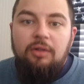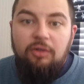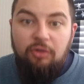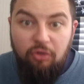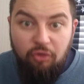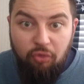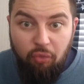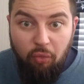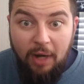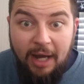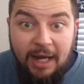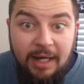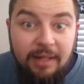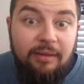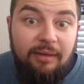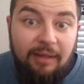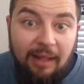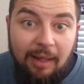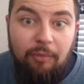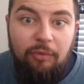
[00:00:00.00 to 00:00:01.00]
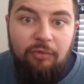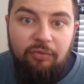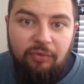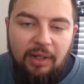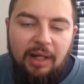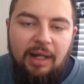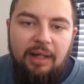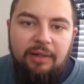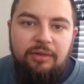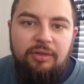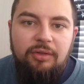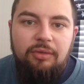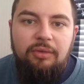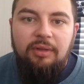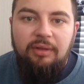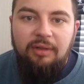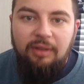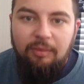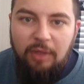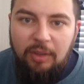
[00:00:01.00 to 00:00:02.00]
great camouflage you
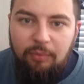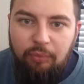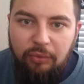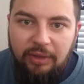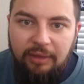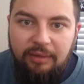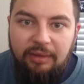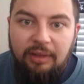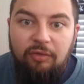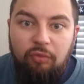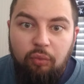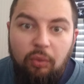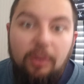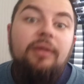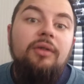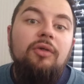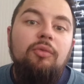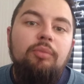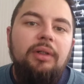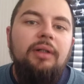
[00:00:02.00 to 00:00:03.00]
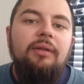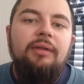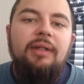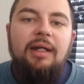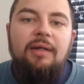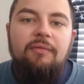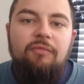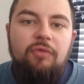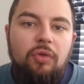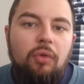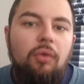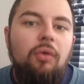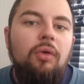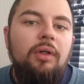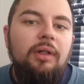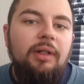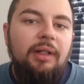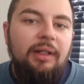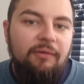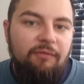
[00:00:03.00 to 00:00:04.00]
can come up with is what you built out of
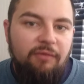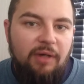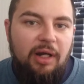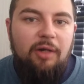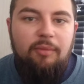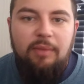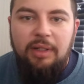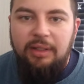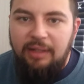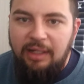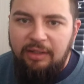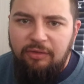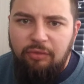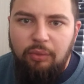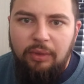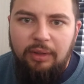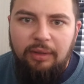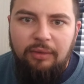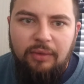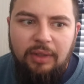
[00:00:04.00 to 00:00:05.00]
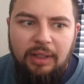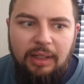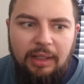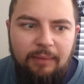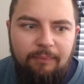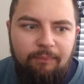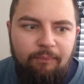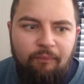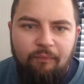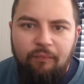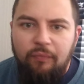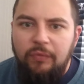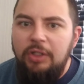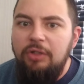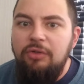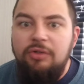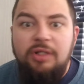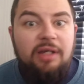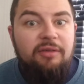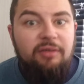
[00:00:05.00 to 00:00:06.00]
your environment. That's where
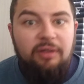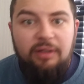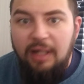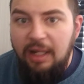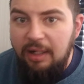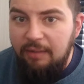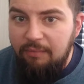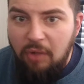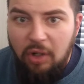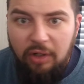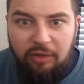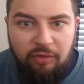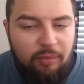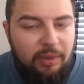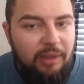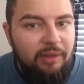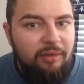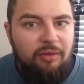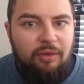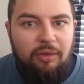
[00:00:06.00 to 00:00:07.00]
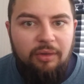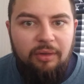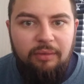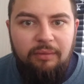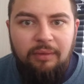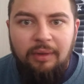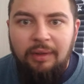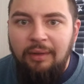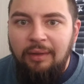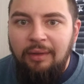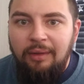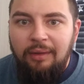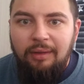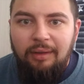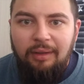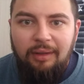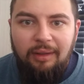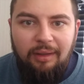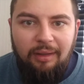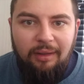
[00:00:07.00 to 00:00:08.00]
your designated marksmen, your
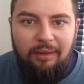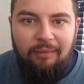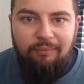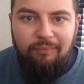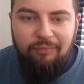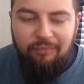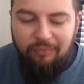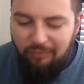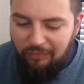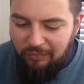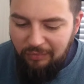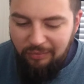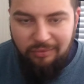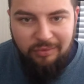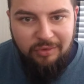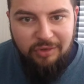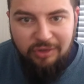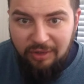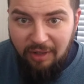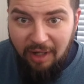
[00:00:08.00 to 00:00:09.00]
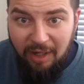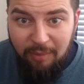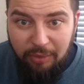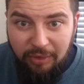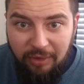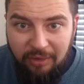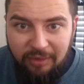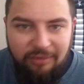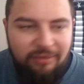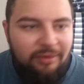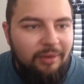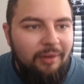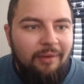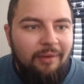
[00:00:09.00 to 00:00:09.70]
snipers,